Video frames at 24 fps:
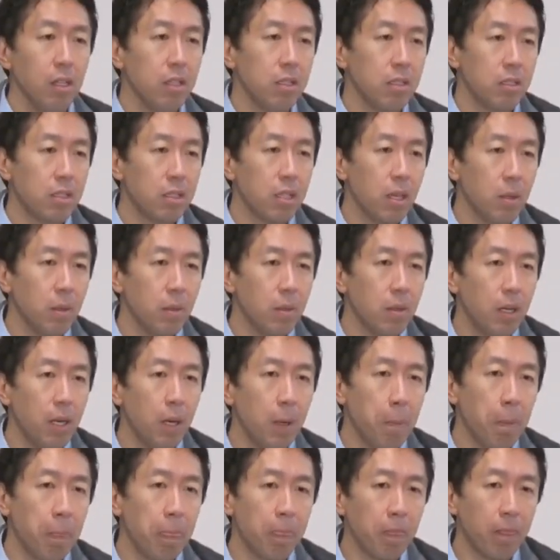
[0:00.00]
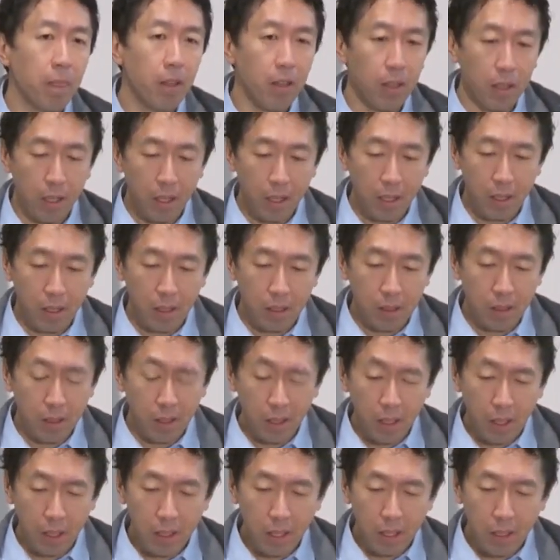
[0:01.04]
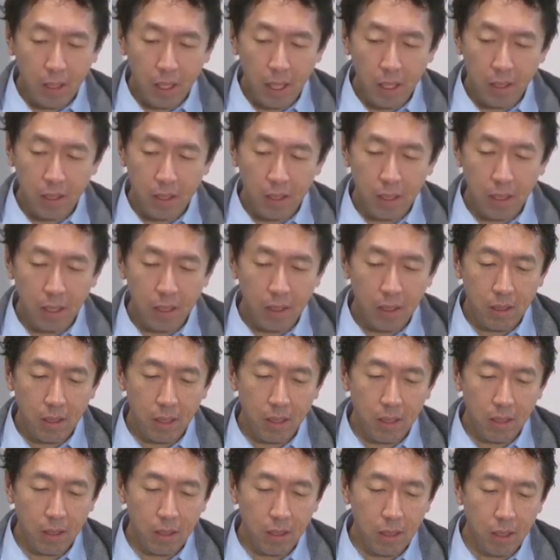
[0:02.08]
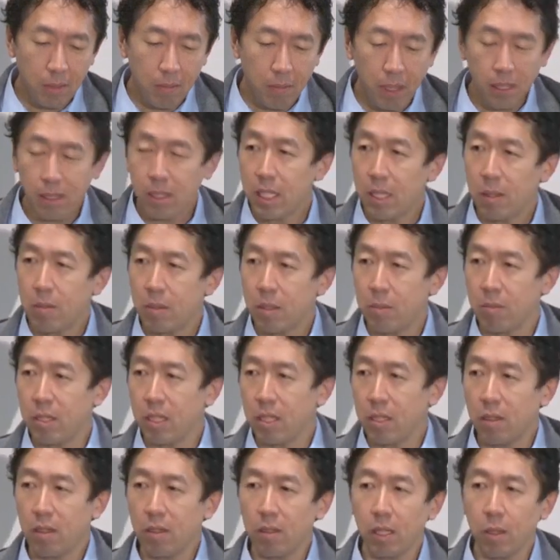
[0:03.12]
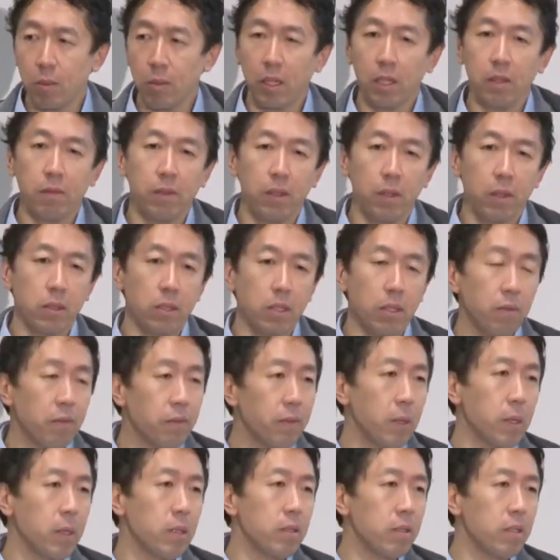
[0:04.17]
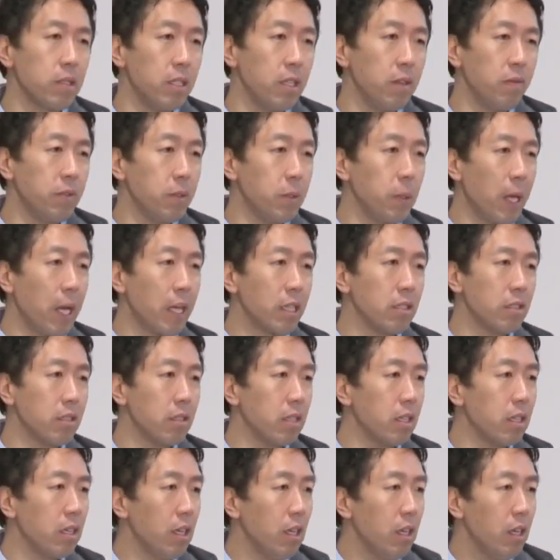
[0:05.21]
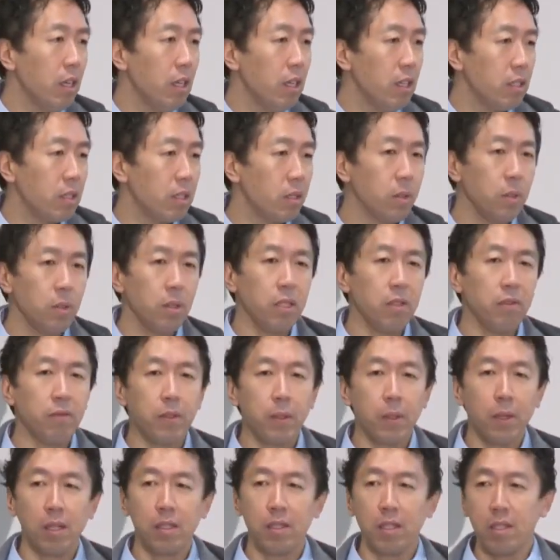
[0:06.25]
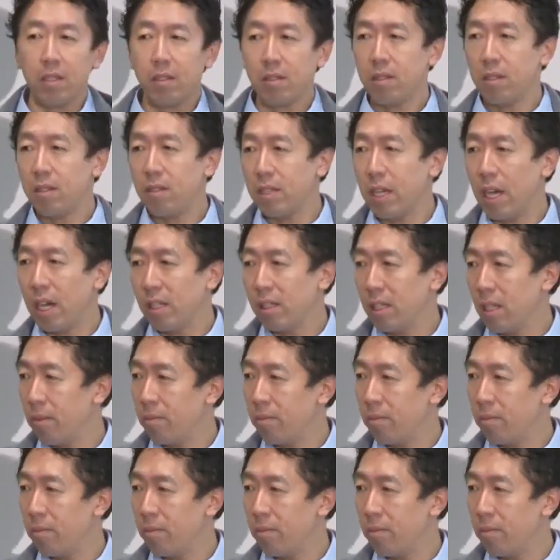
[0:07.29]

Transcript: So I think that in my team's machine learning workflow, so first, if you and a few others sit down